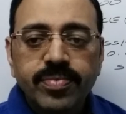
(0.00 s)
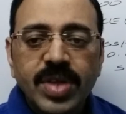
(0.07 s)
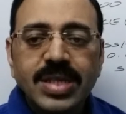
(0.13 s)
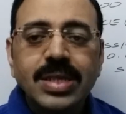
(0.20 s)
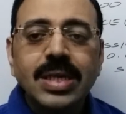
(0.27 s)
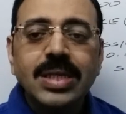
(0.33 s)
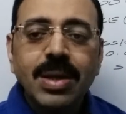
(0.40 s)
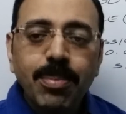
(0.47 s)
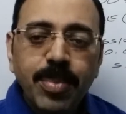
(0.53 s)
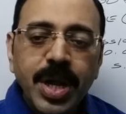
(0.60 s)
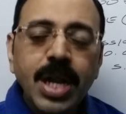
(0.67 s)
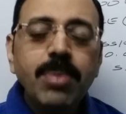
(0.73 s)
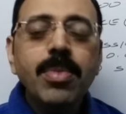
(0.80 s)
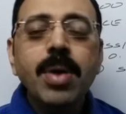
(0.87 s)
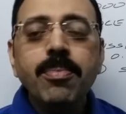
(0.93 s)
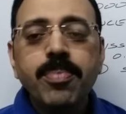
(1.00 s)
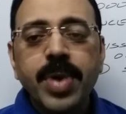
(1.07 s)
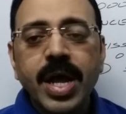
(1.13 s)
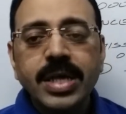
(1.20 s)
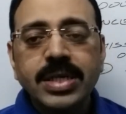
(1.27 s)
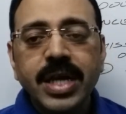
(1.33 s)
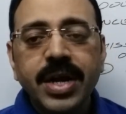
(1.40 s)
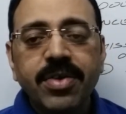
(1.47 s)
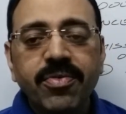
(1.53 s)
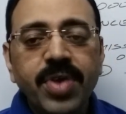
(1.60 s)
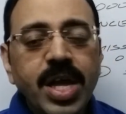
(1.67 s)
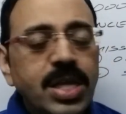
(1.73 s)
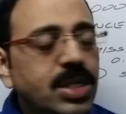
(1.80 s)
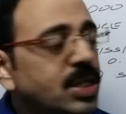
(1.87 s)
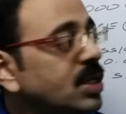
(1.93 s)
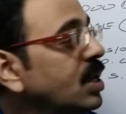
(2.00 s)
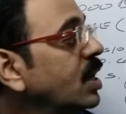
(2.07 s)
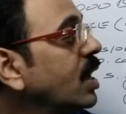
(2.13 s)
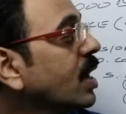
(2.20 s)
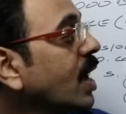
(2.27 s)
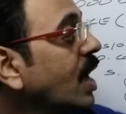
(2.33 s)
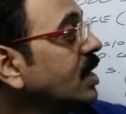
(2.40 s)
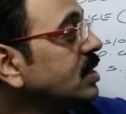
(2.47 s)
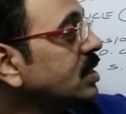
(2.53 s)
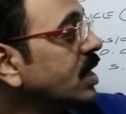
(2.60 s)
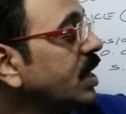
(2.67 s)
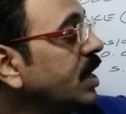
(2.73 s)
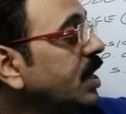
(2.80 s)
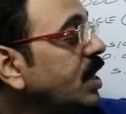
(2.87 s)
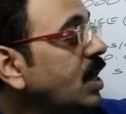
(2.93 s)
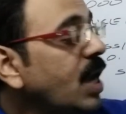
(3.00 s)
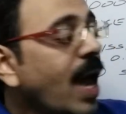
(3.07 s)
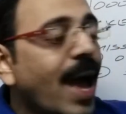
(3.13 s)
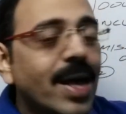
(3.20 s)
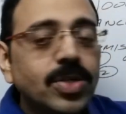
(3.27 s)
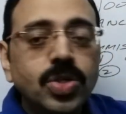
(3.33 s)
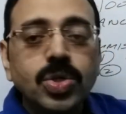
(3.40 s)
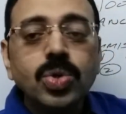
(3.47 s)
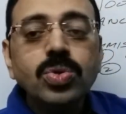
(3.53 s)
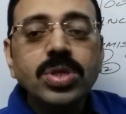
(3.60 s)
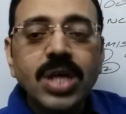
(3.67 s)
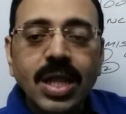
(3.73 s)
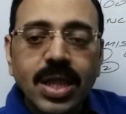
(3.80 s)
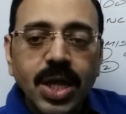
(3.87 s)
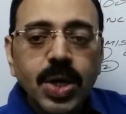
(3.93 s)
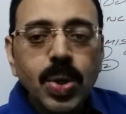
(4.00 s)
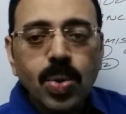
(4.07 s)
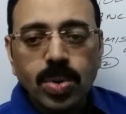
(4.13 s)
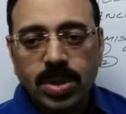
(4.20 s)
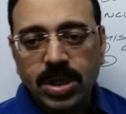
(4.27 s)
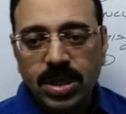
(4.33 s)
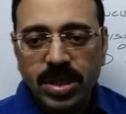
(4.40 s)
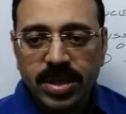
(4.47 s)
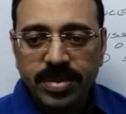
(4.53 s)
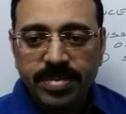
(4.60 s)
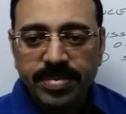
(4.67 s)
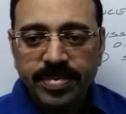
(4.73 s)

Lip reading: This is the minimum price at which consignee has to sell the goods.